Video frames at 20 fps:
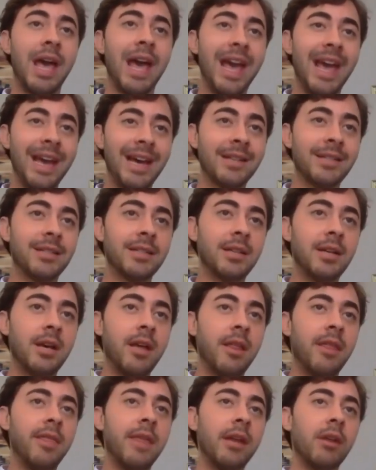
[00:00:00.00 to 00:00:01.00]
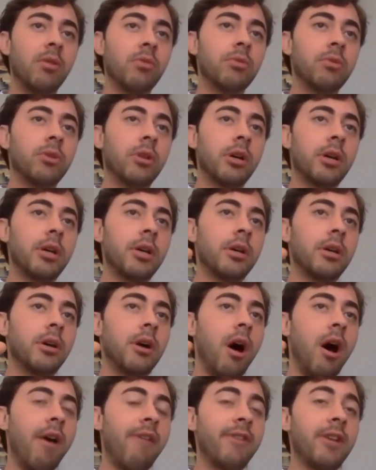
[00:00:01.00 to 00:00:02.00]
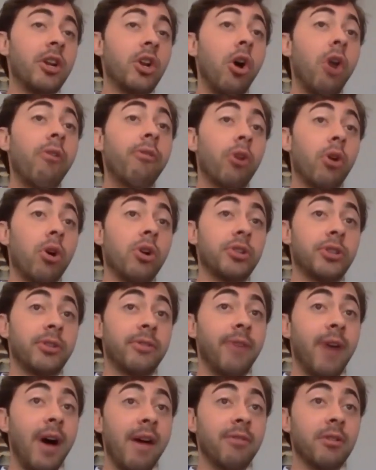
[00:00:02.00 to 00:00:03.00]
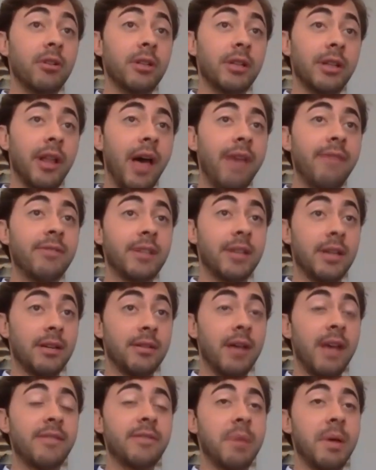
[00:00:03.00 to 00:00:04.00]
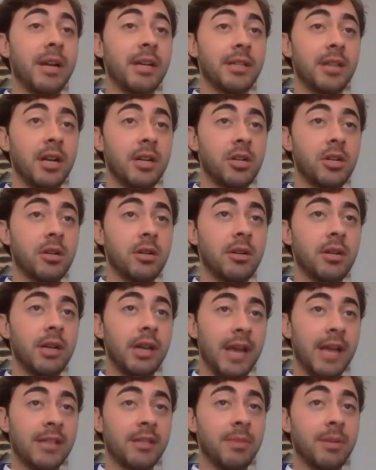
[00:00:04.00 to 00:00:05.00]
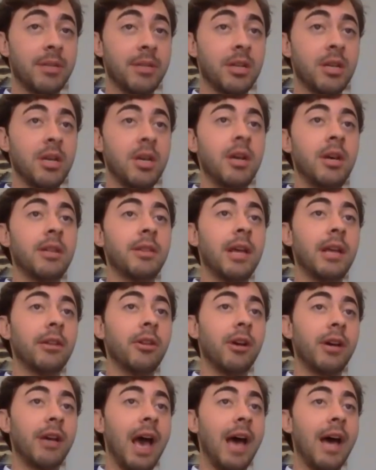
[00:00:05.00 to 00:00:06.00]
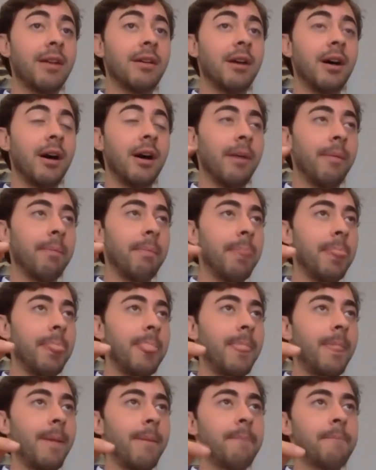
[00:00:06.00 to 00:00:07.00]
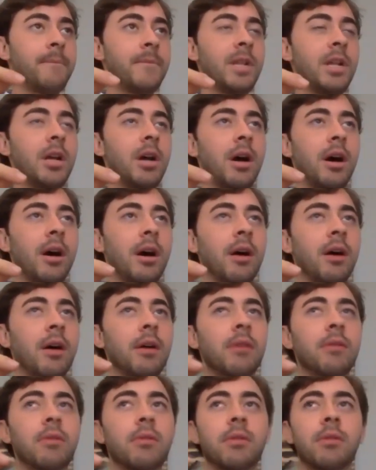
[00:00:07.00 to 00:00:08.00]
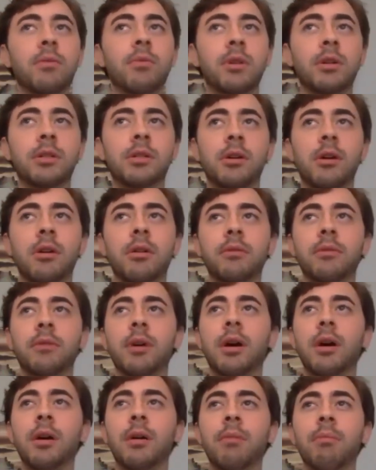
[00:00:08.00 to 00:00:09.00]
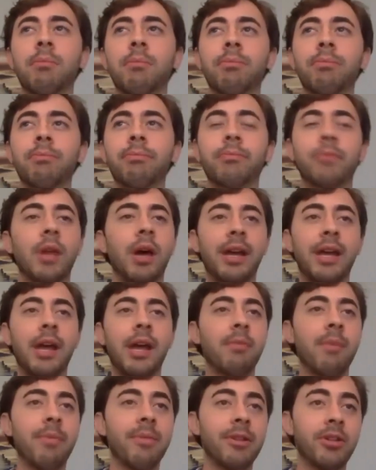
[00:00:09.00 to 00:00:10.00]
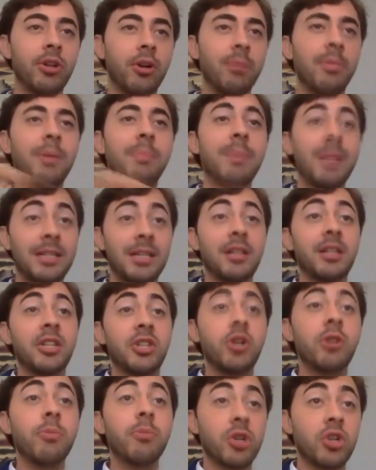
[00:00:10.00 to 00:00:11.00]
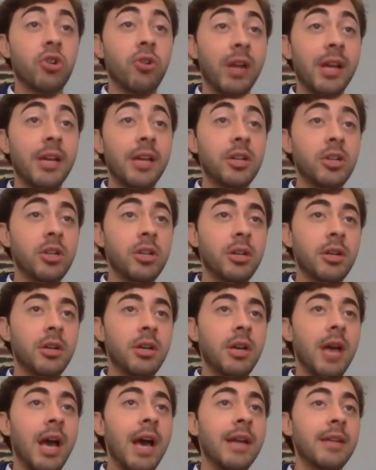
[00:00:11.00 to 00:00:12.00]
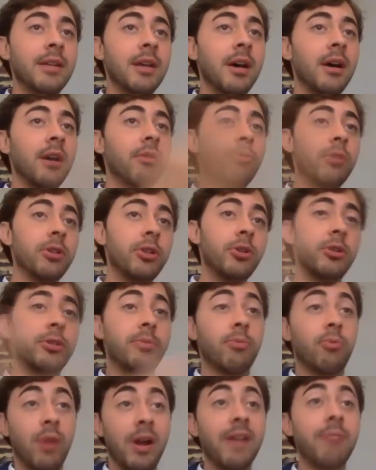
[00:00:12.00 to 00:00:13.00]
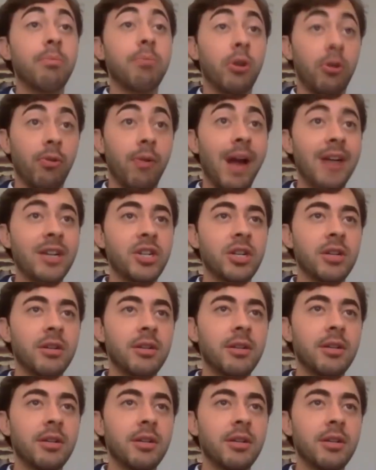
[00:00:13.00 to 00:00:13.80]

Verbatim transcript: and they don't look often at overall survival and life, lifespan extension in cancer patients. They look at, um, uh, what is it called? Um, I can't remember the term, but basically tumor shrinkage and uh, reduced rate of progression.